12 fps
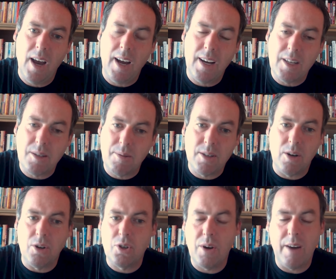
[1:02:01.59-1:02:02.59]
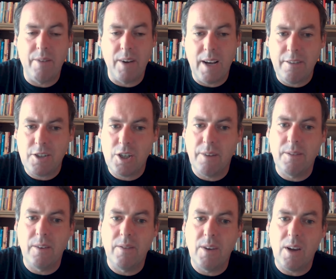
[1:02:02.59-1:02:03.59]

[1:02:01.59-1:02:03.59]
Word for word: And as a result, you have a left shift of the